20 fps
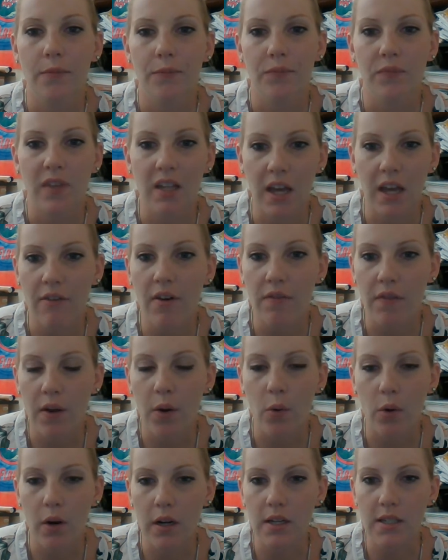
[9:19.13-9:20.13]
the FFA
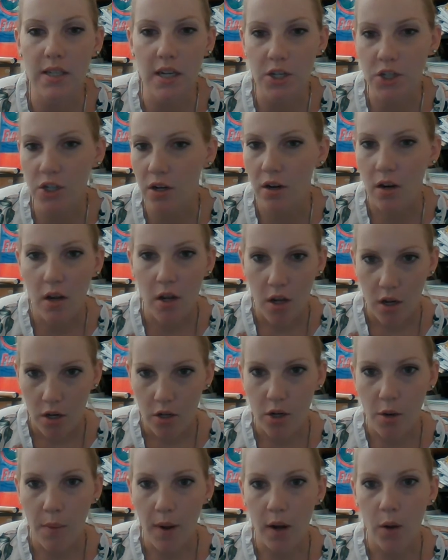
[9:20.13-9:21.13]
organization,
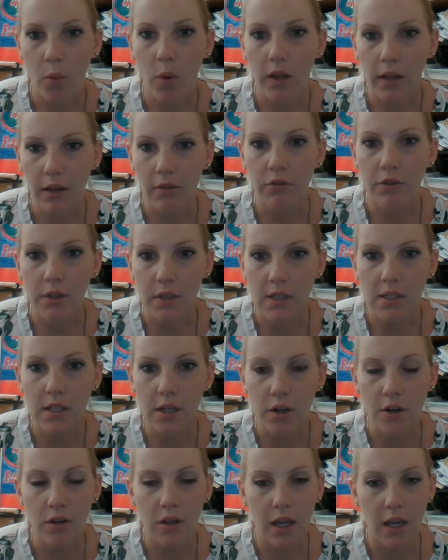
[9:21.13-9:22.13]
no matter what level it is that
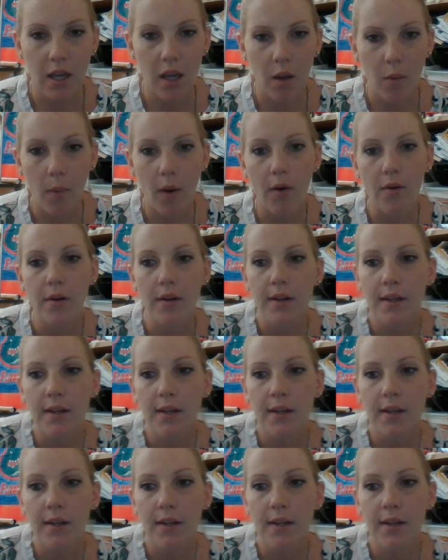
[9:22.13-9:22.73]
you're thinking about.